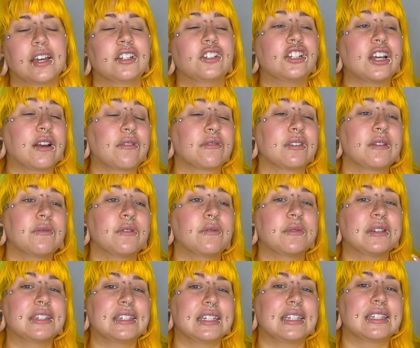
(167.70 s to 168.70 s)
generally when
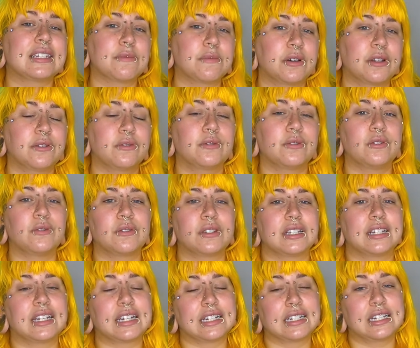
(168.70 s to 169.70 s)
we see someone who's
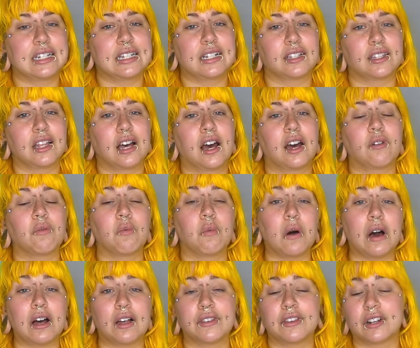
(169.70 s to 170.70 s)
using nicotine a lot
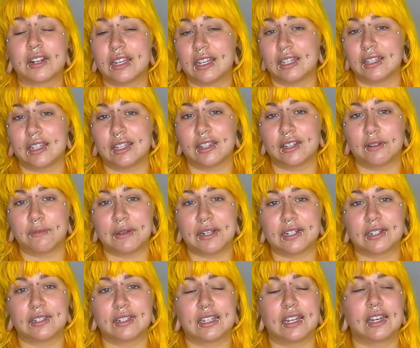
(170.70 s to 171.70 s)
while they're healing their
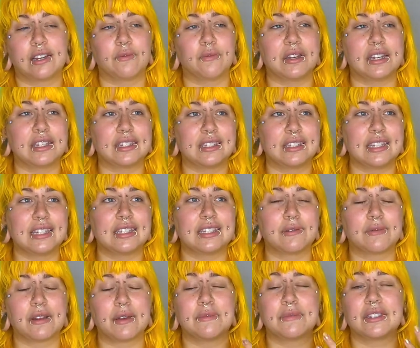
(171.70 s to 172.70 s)
piercing we can see
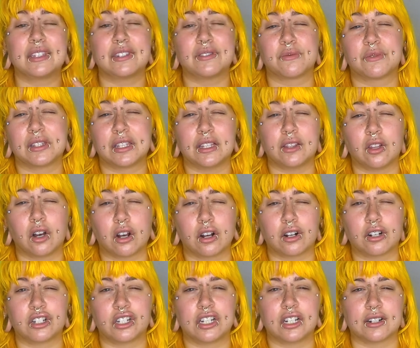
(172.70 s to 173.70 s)
sometimes these really
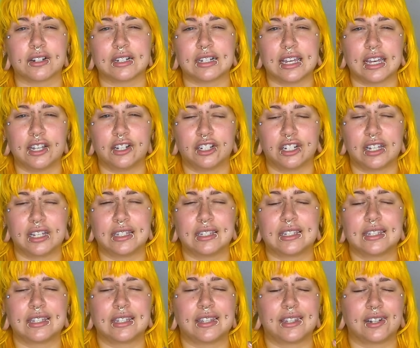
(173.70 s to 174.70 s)
large
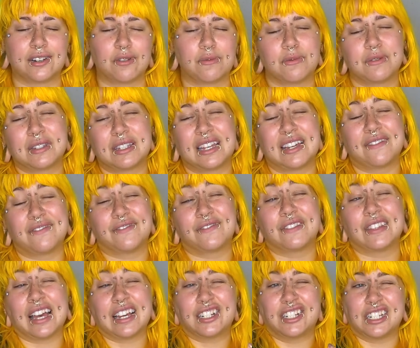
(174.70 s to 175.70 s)
irritations they're almost like
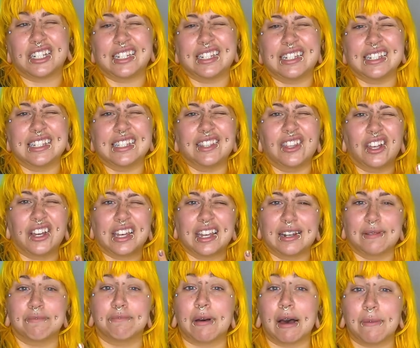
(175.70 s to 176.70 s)
fleshy
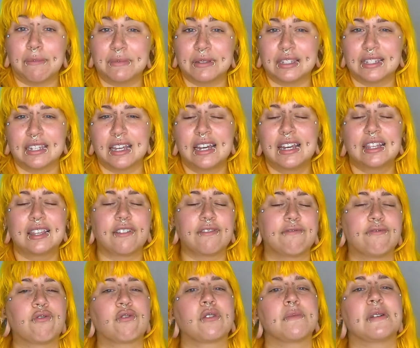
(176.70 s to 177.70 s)
looking bumps that
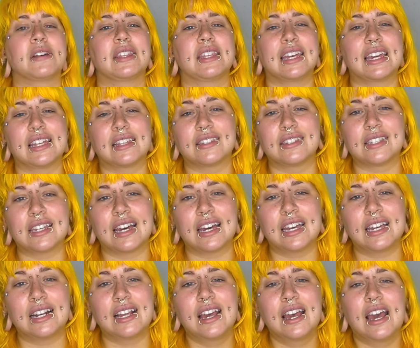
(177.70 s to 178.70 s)
form on the
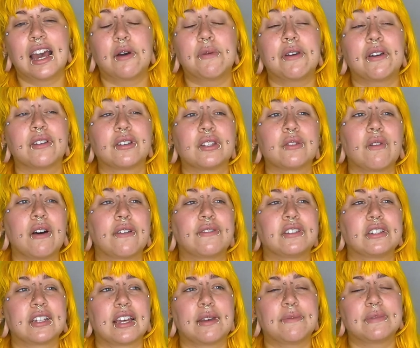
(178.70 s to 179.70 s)
inside and we also
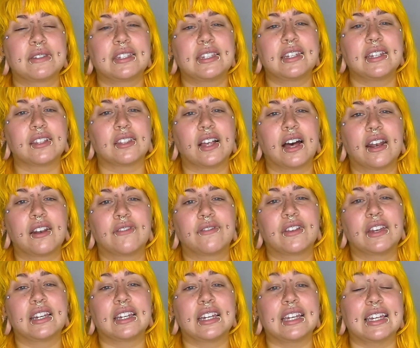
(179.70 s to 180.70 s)
oftentimes see a lot of
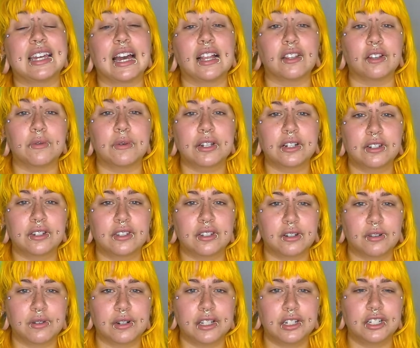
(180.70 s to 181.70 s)
like a yellowish
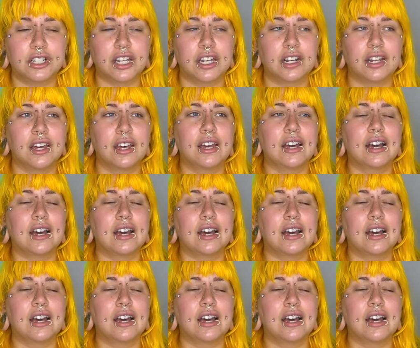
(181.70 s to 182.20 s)
secretion